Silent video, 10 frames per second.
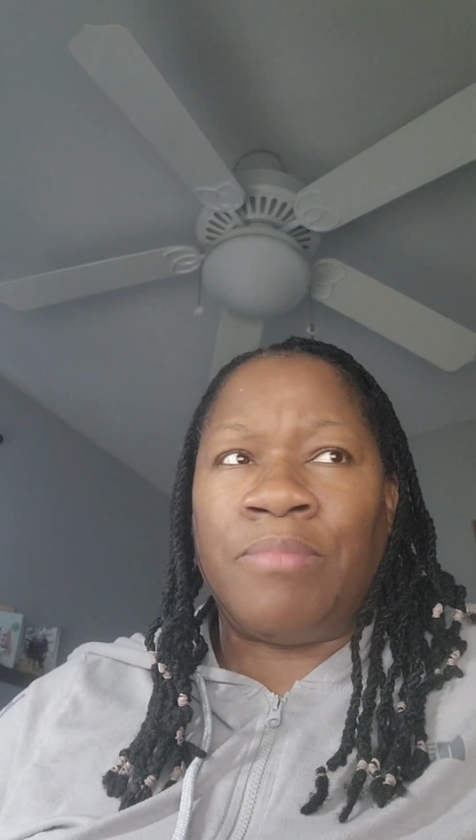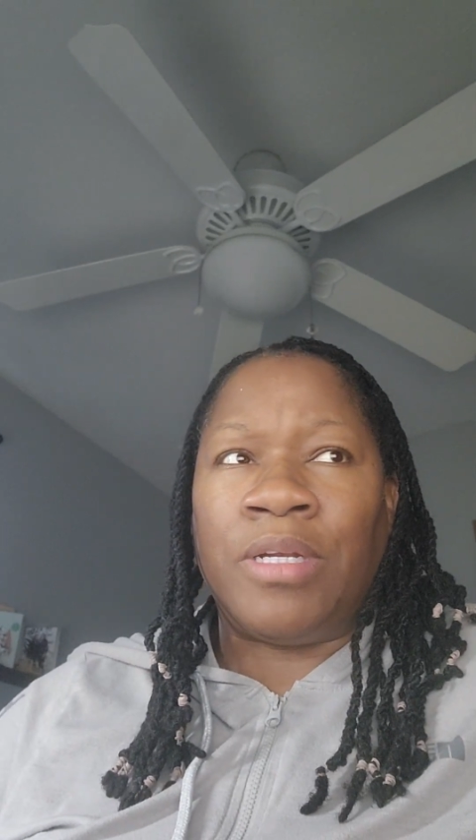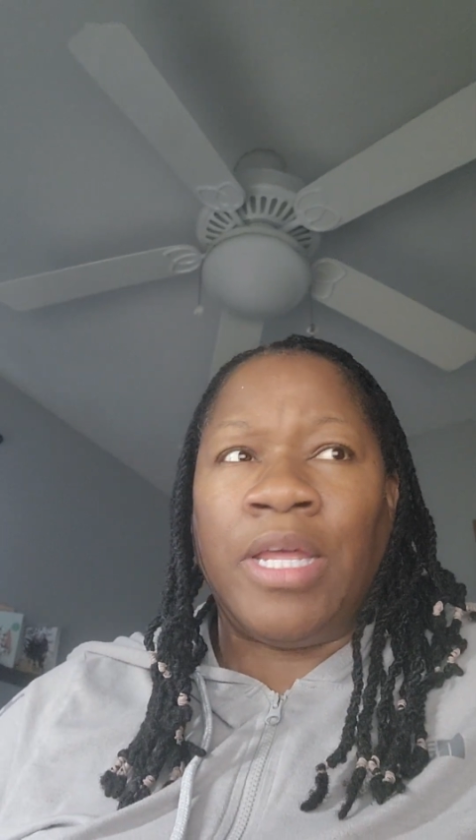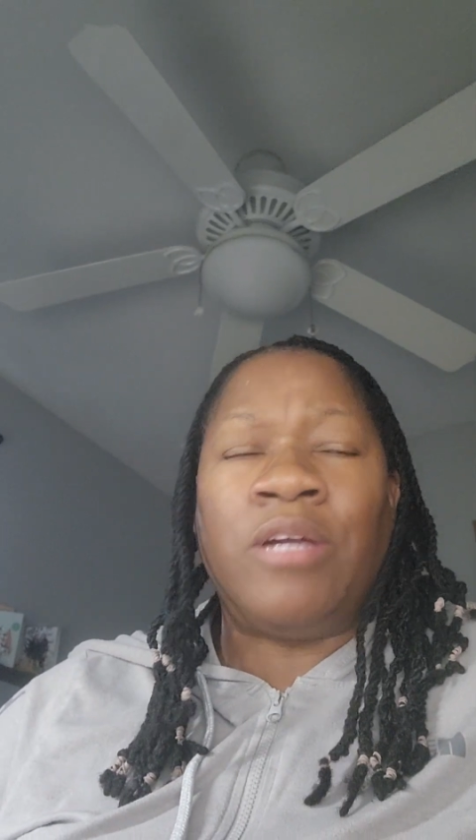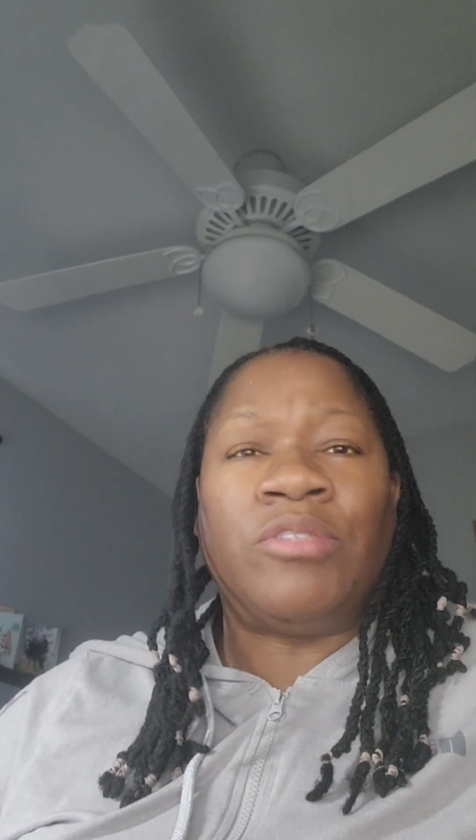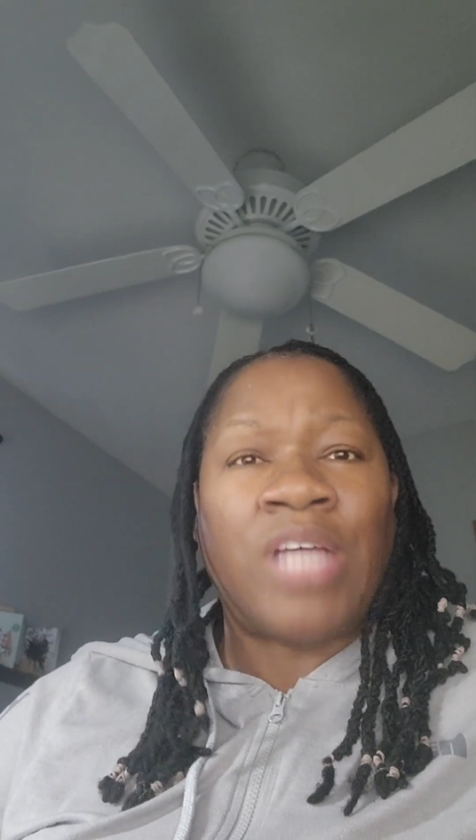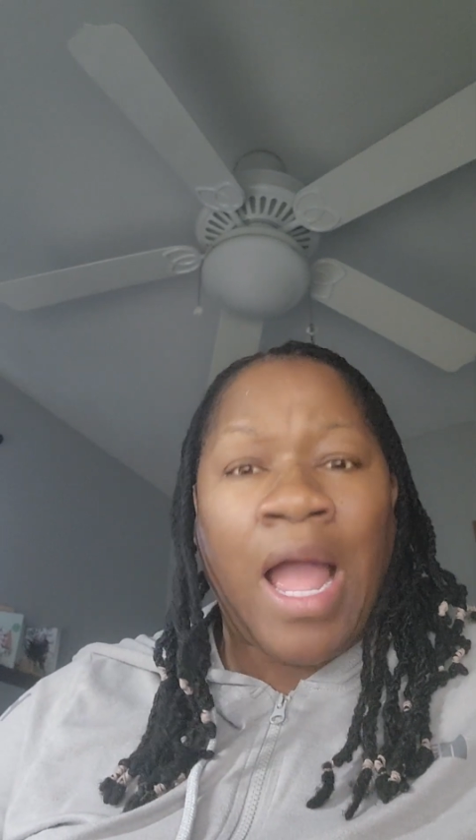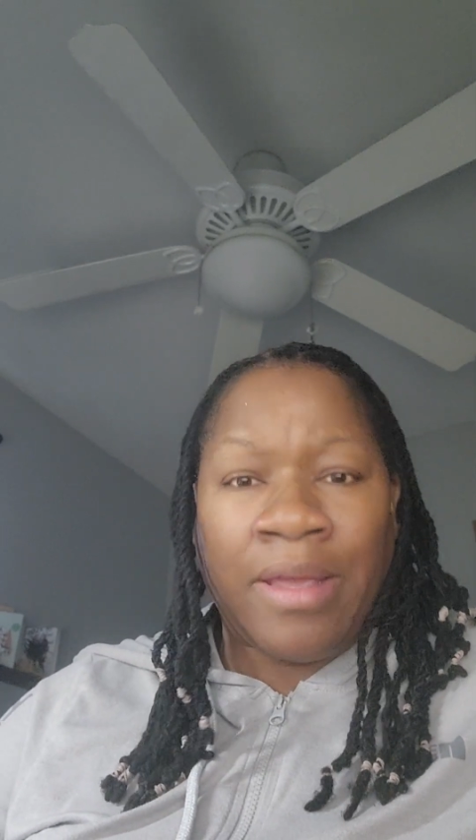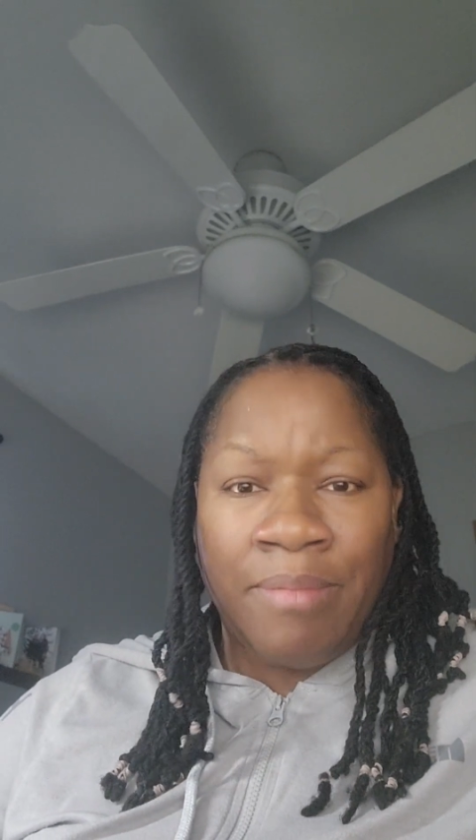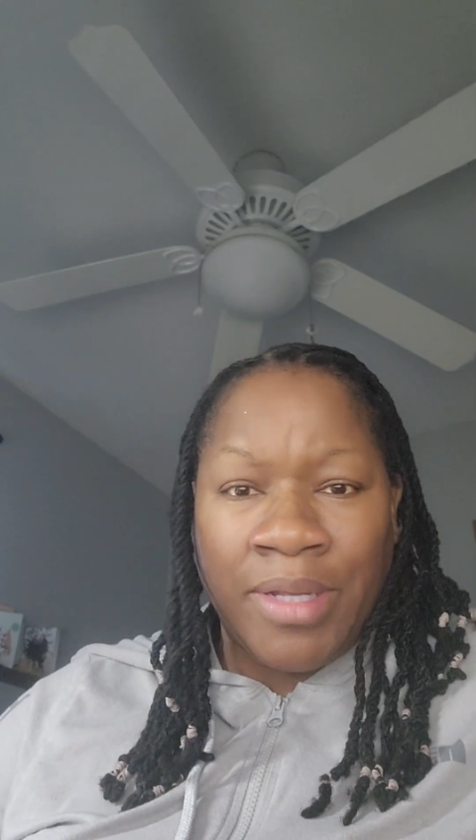legal
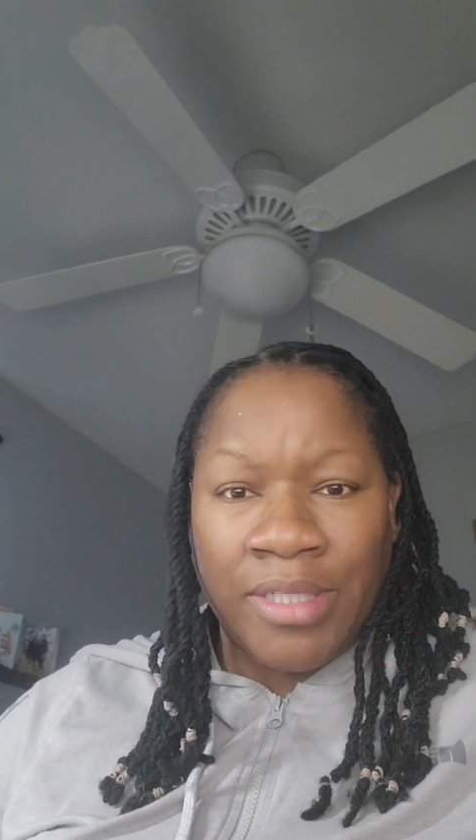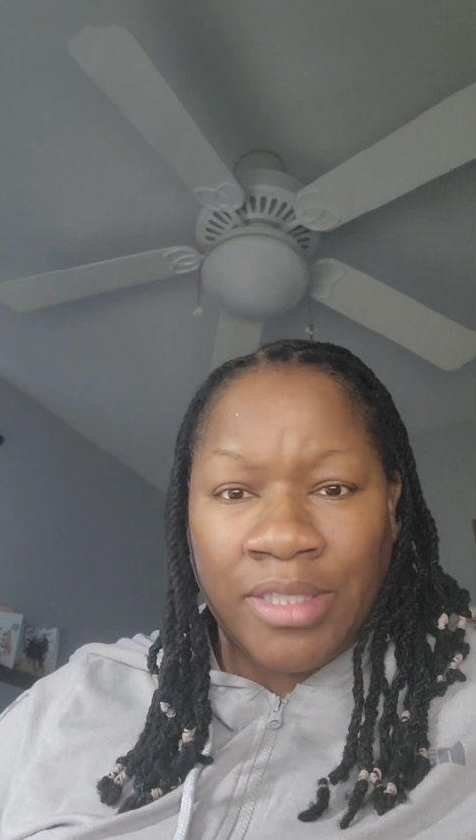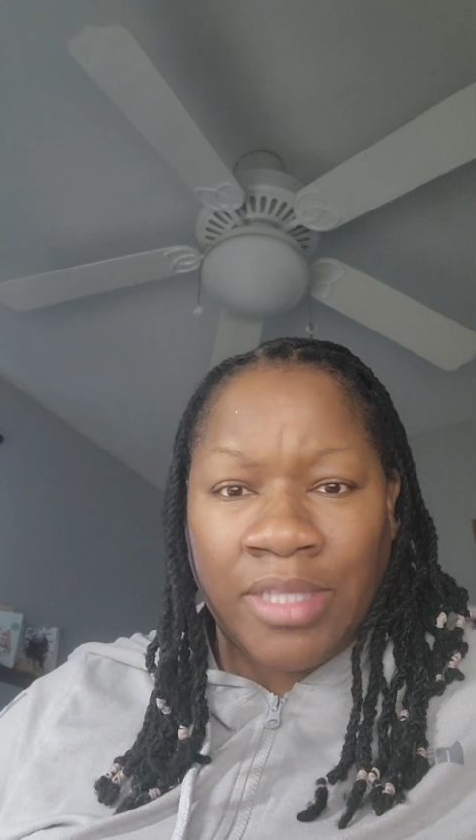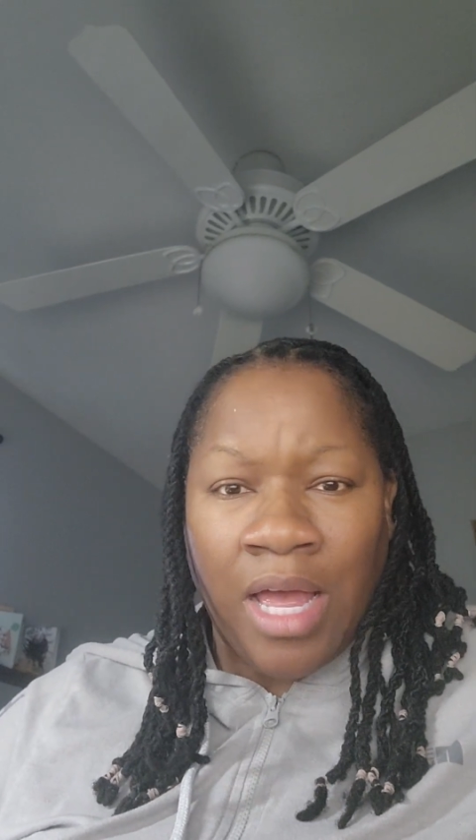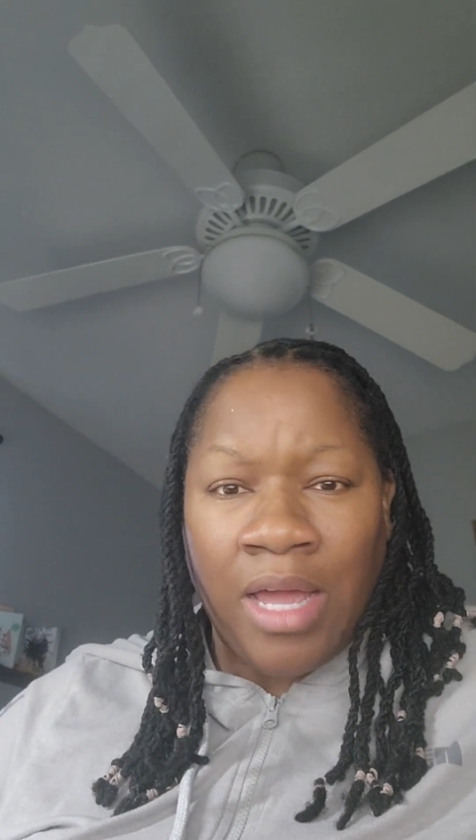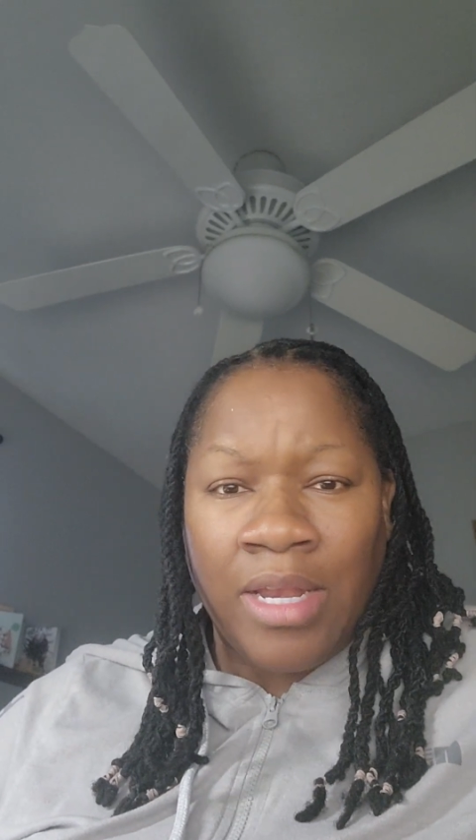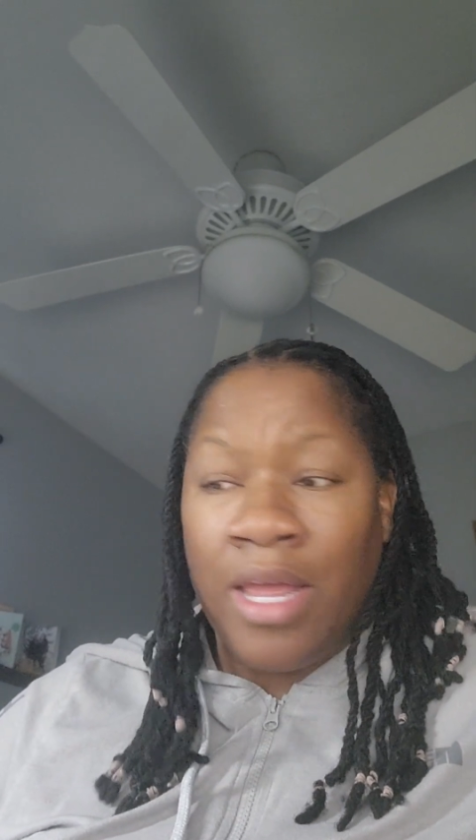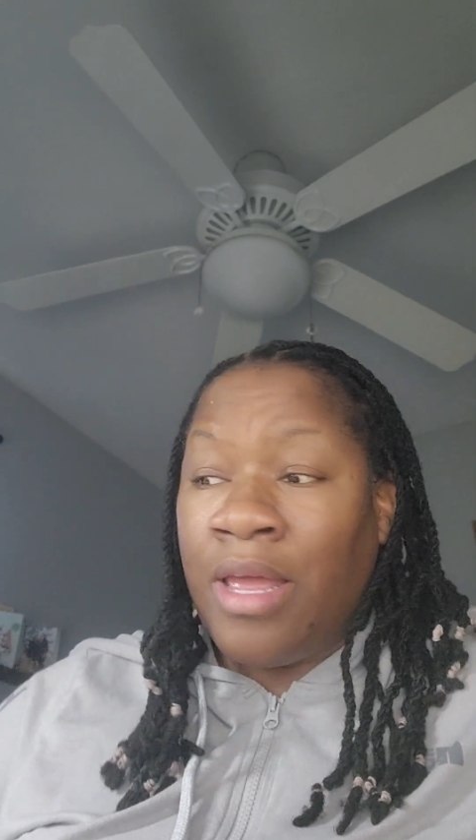document to sign.